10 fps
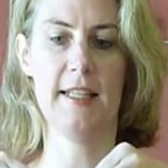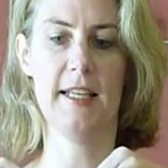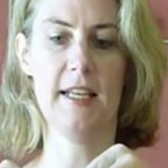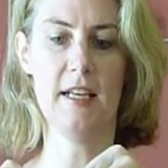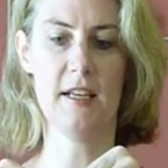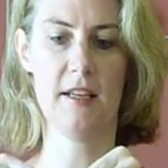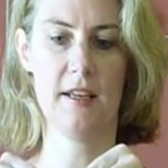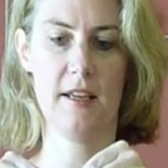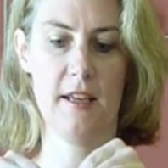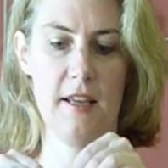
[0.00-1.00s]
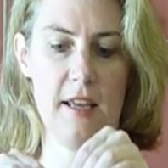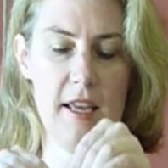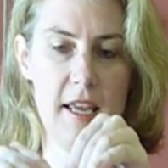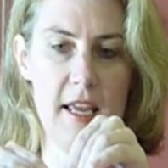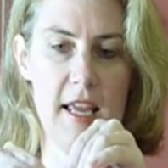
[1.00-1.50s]
in,
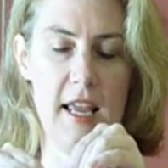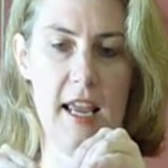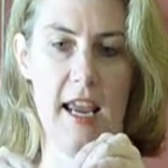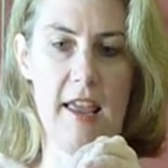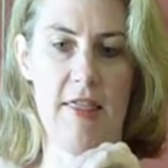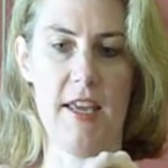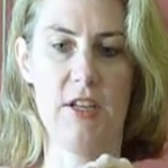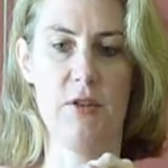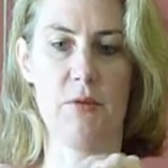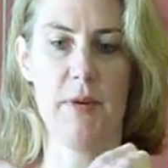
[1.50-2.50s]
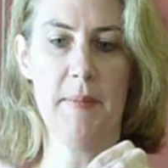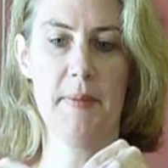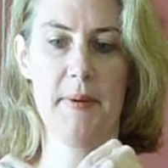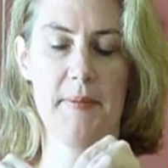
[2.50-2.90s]
and then you rip